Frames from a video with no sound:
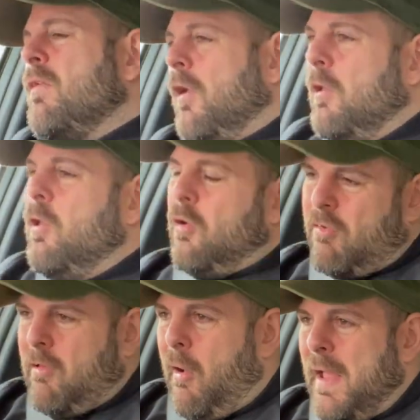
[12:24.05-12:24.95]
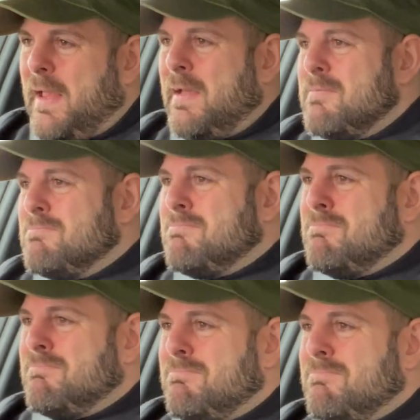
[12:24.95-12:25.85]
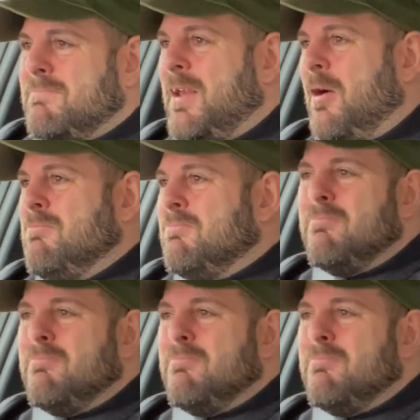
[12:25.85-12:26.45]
that looks like, you know,